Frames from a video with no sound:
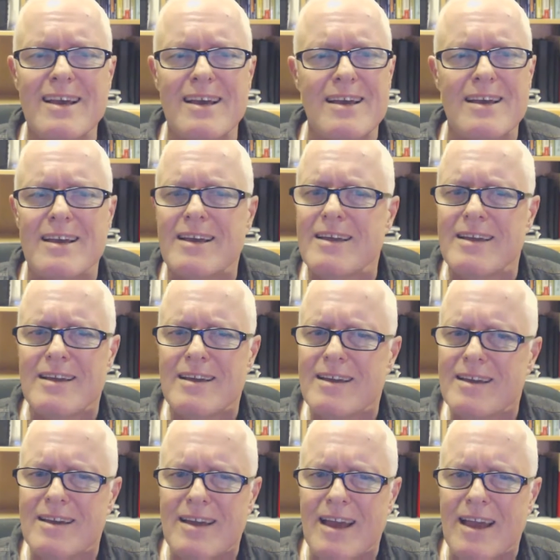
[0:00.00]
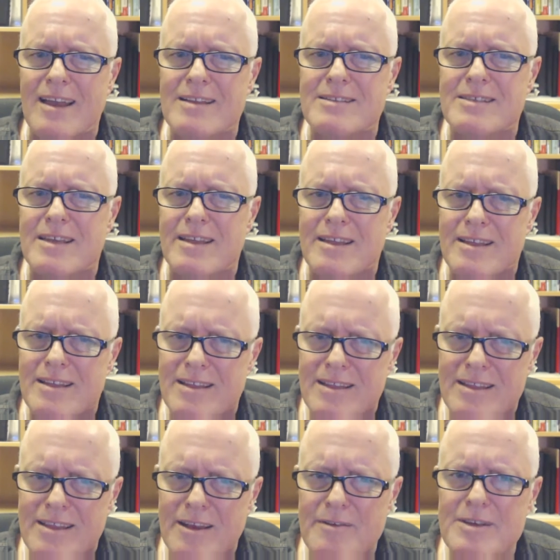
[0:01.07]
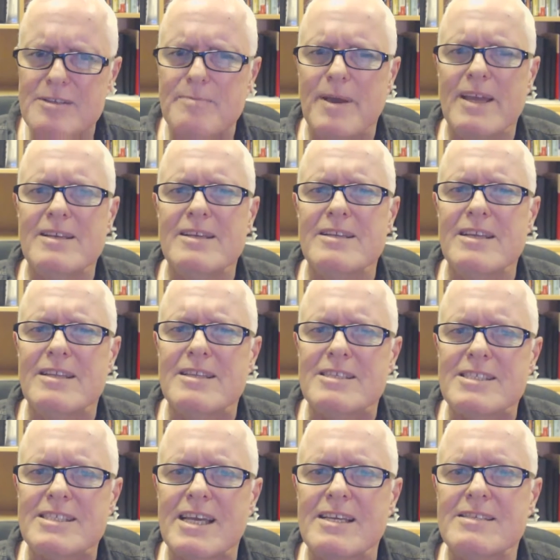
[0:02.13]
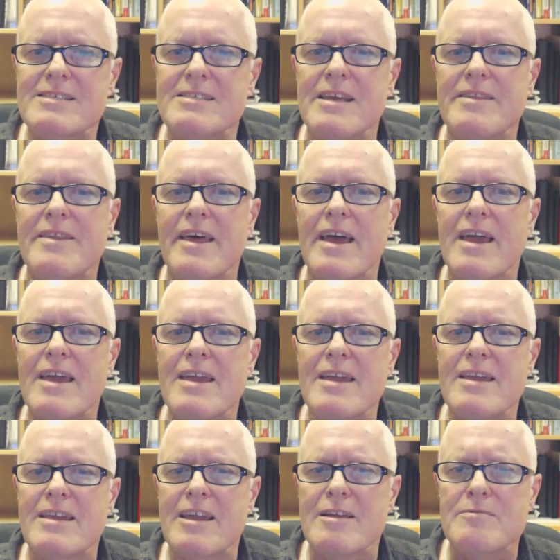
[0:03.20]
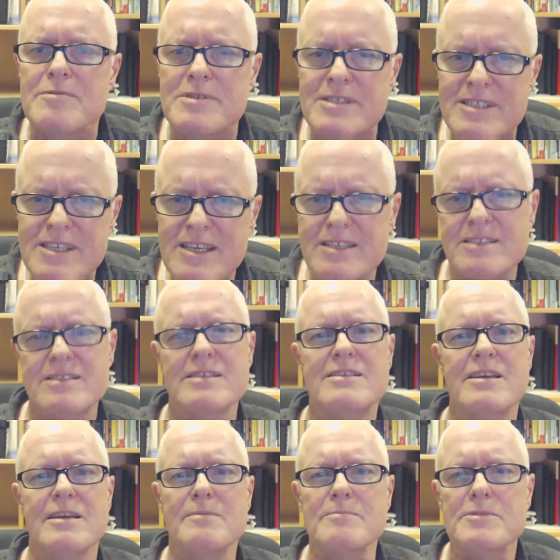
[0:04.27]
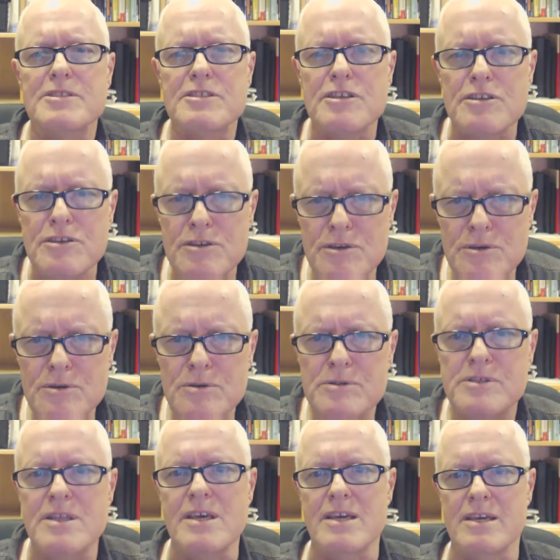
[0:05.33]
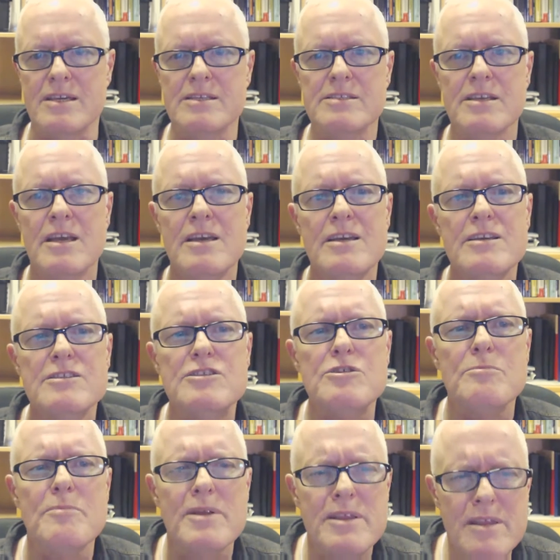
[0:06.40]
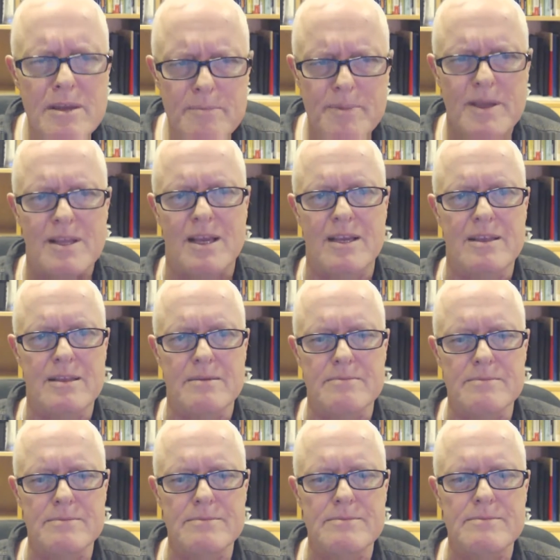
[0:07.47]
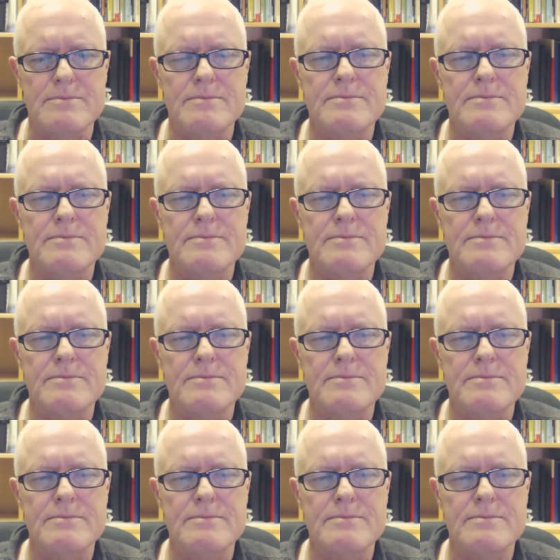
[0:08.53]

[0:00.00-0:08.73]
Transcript: And they're independent in the sense that they can resist attempts to use these to manipulate them.